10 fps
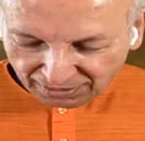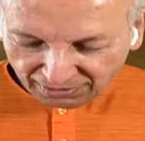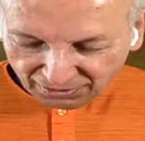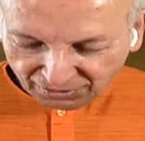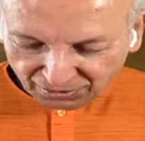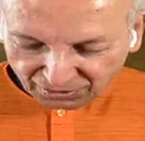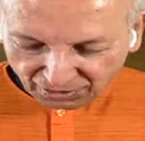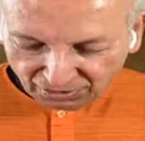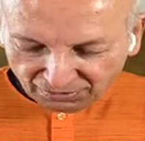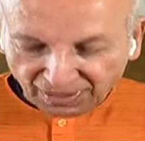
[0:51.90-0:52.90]
is
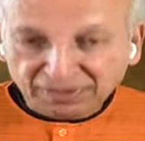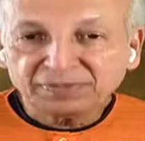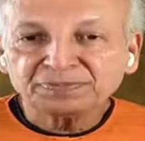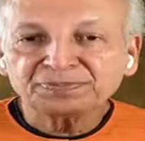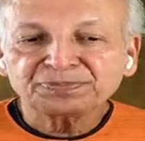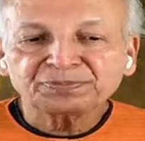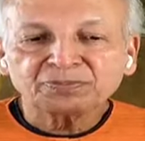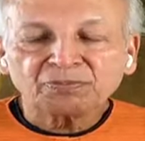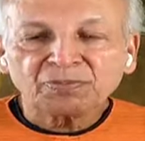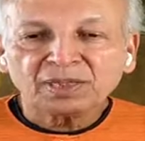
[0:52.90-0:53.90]
all right.
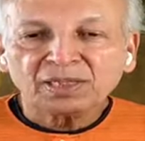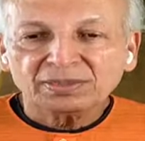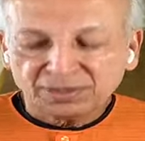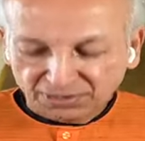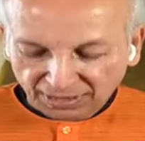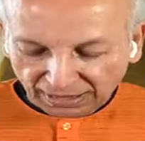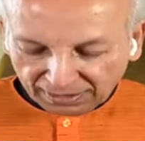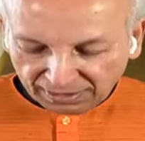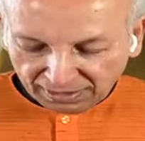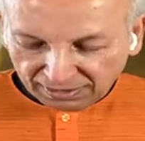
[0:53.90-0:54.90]

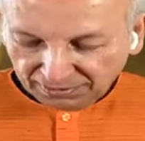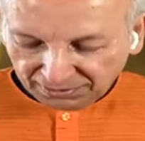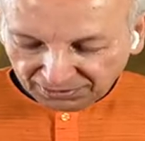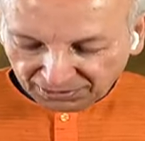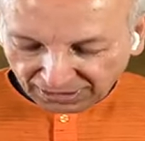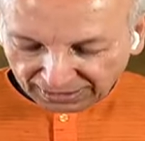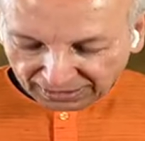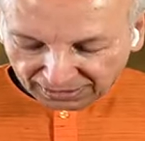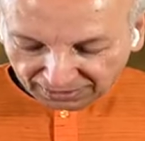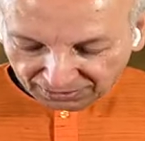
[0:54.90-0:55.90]
Check, check,
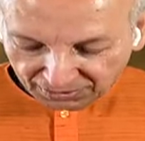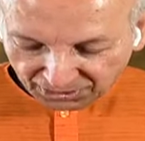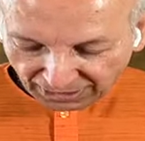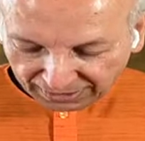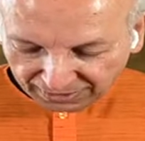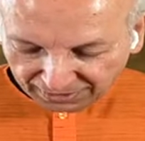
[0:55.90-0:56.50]
check,